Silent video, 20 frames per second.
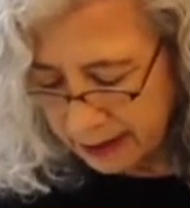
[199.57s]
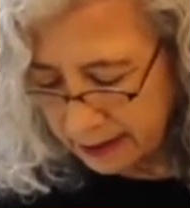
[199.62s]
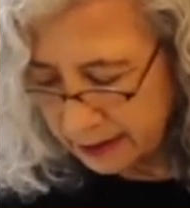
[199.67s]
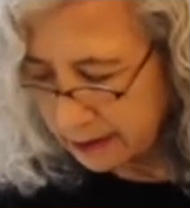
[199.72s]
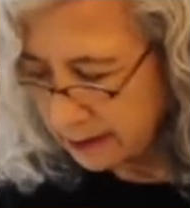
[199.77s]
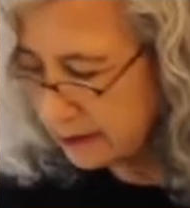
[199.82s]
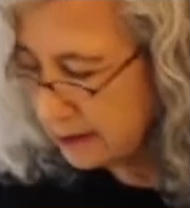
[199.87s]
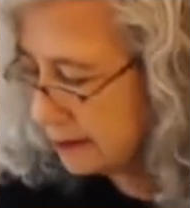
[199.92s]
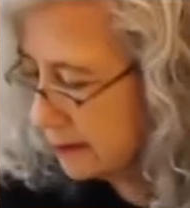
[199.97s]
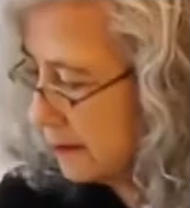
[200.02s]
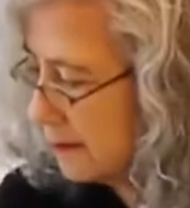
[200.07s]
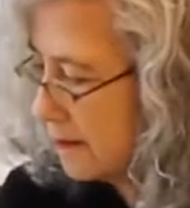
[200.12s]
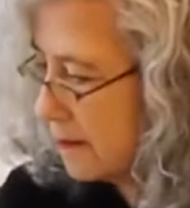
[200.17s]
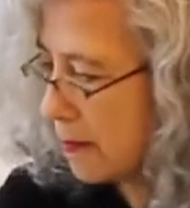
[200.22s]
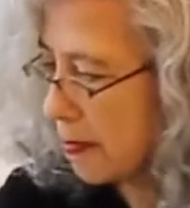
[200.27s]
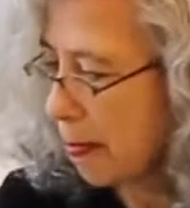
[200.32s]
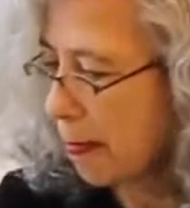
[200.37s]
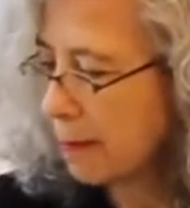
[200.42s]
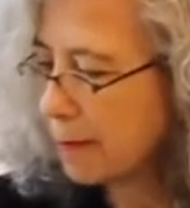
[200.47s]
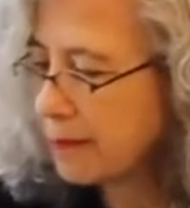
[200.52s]
and
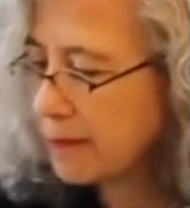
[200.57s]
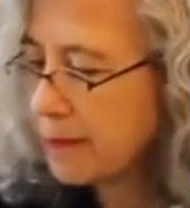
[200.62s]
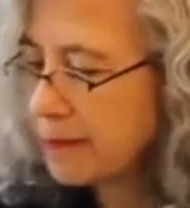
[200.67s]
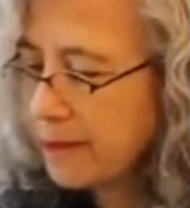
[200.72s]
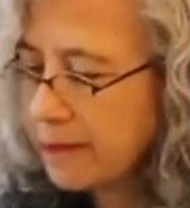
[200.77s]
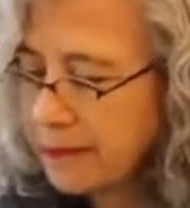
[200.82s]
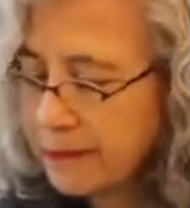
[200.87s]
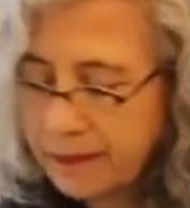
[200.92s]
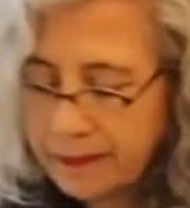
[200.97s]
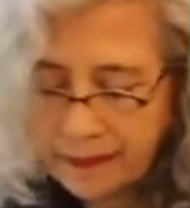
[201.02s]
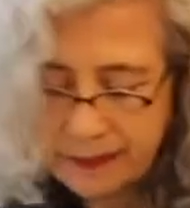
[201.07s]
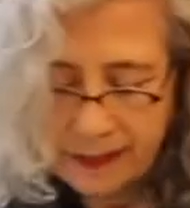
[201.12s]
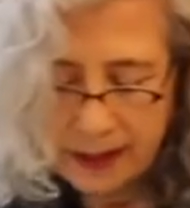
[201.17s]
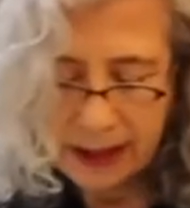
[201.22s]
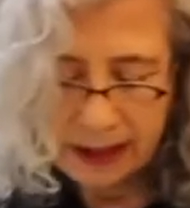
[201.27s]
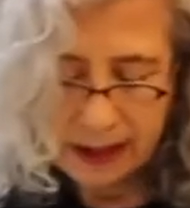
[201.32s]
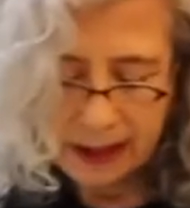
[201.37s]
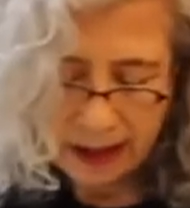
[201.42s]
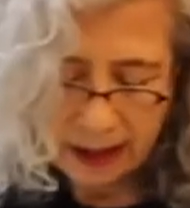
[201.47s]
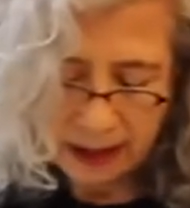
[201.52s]

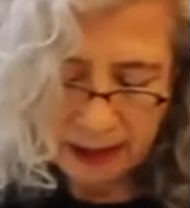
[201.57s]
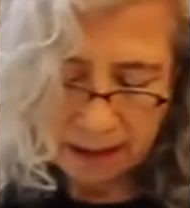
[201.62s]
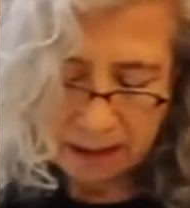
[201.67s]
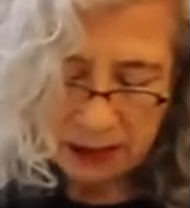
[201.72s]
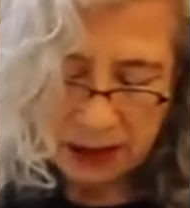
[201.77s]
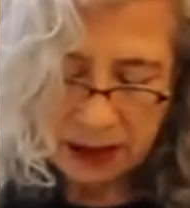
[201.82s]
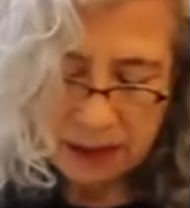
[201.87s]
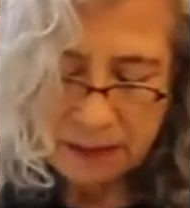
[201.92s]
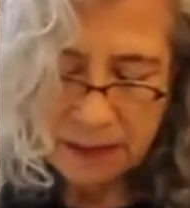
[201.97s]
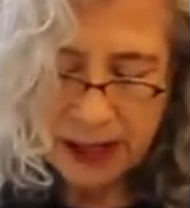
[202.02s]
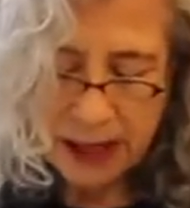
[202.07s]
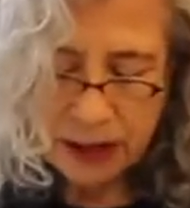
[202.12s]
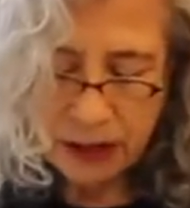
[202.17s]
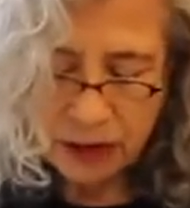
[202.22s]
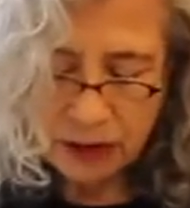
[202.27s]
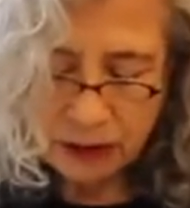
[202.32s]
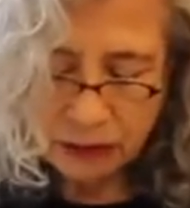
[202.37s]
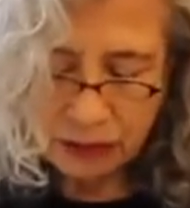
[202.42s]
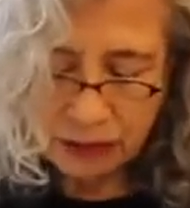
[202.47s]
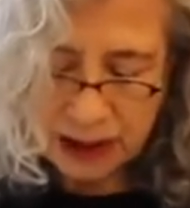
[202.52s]
I'm going to make
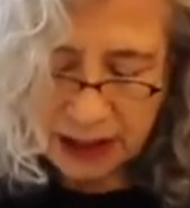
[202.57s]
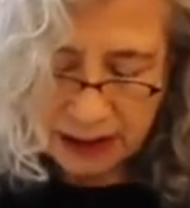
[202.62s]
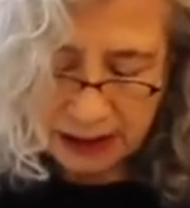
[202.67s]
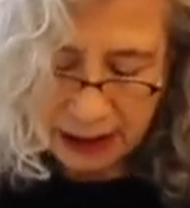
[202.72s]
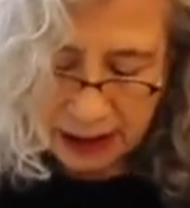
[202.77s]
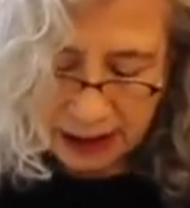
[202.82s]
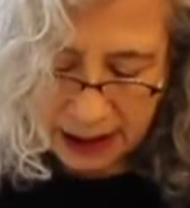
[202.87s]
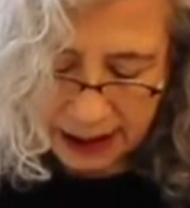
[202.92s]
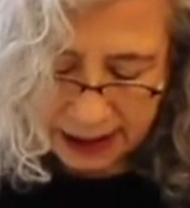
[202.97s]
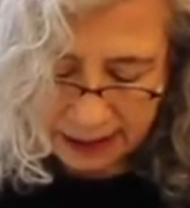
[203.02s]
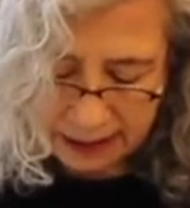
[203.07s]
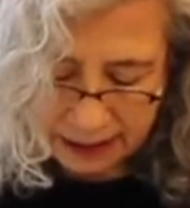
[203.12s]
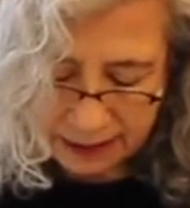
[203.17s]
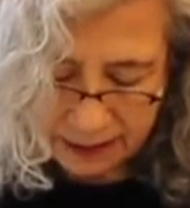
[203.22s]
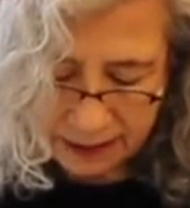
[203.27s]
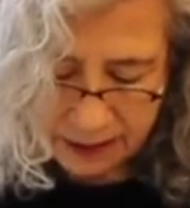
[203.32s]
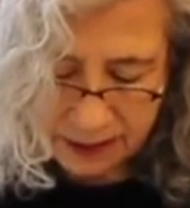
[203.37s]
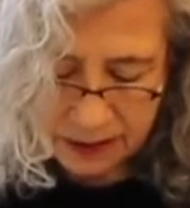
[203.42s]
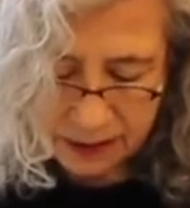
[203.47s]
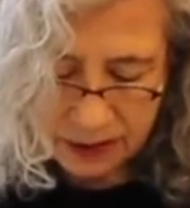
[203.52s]
3
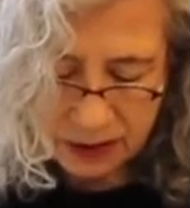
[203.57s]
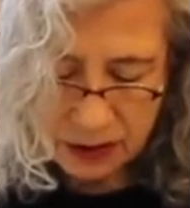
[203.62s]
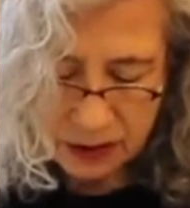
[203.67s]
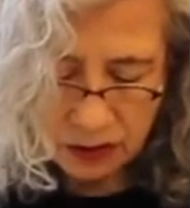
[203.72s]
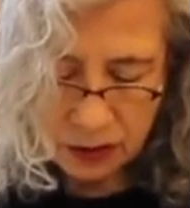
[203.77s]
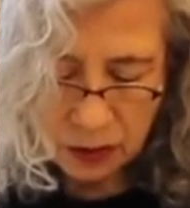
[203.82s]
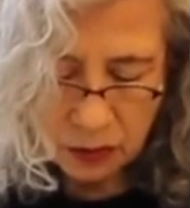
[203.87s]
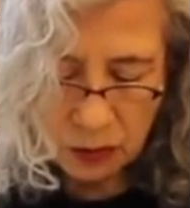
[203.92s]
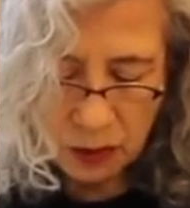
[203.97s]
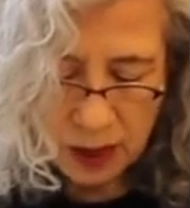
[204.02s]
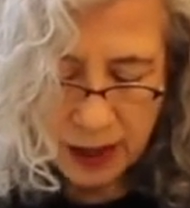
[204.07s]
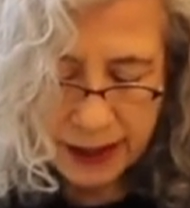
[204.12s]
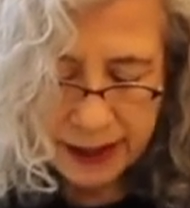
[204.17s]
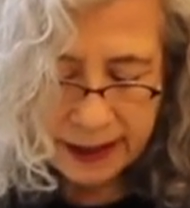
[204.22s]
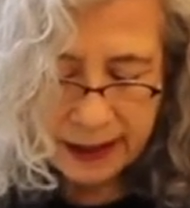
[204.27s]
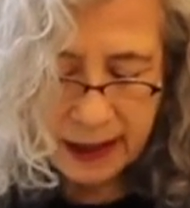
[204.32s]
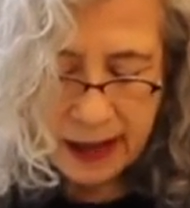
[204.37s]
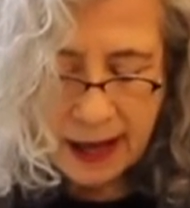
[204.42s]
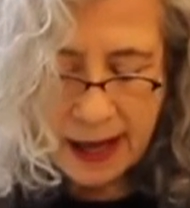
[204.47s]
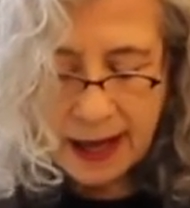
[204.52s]
lines.
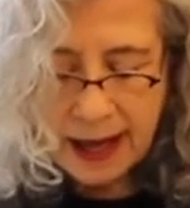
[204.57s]
1,